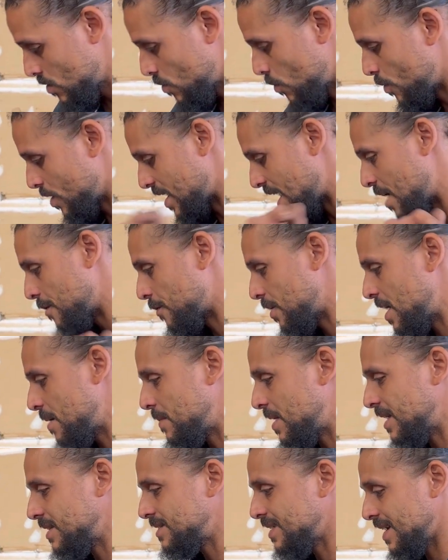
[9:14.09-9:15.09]
When I ran
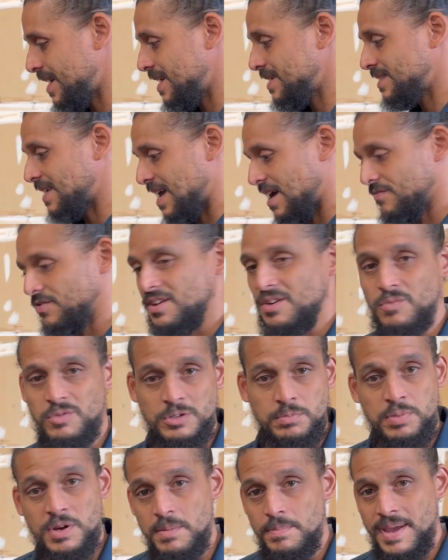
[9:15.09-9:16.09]
my test after it was
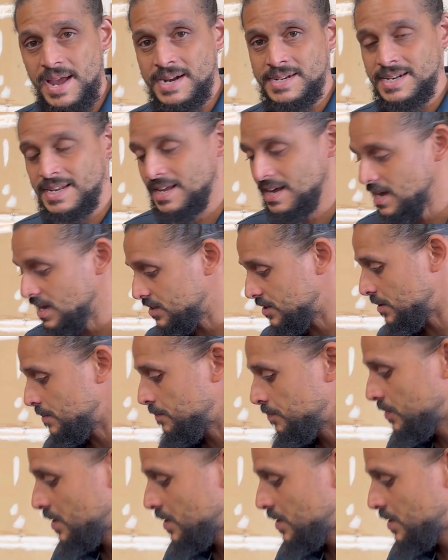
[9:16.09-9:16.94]
put back together,